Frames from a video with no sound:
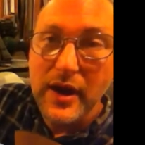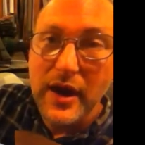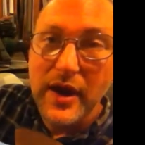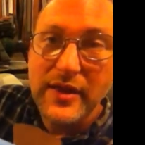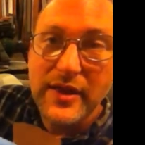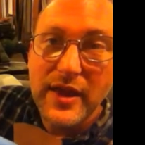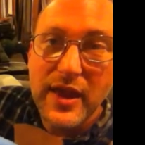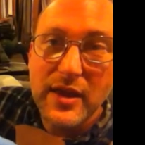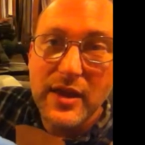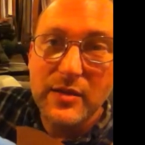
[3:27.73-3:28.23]

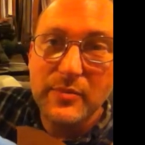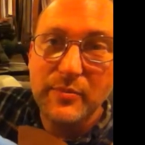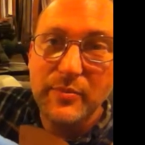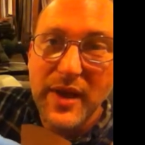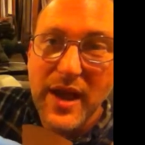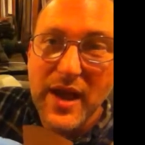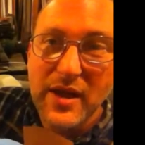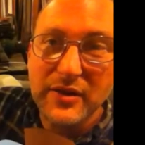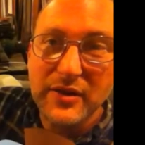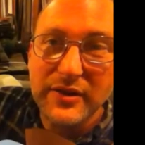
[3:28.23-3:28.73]
and then
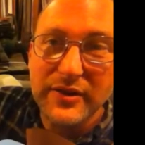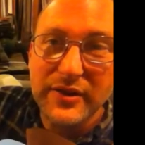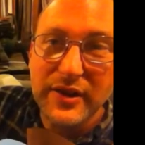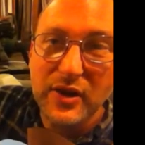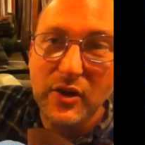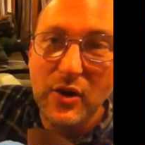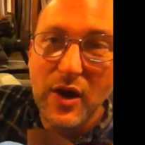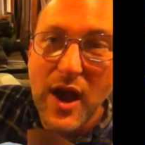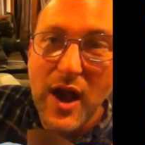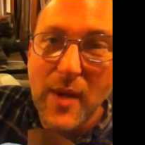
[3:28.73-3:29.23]
pounded the
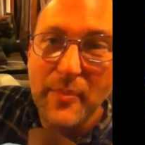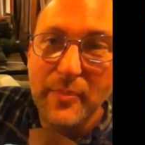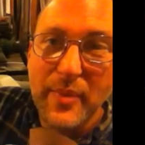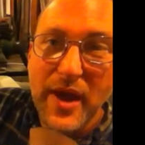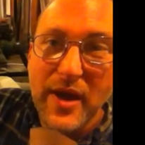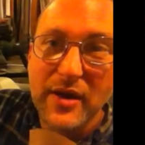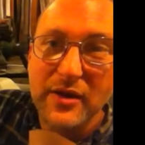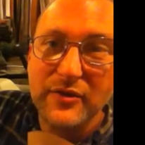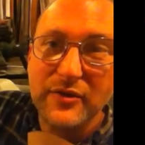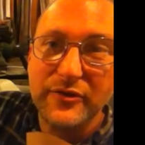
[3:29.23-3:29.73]
crap
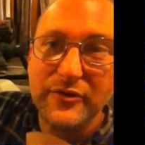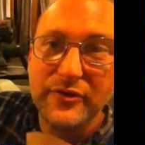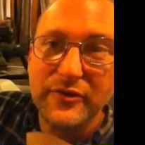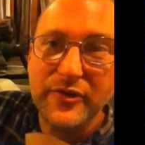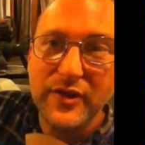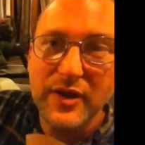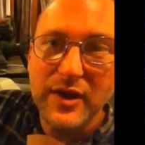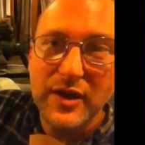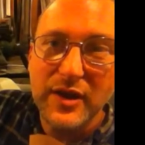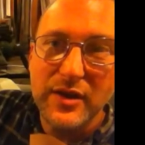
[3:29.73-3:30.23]
out of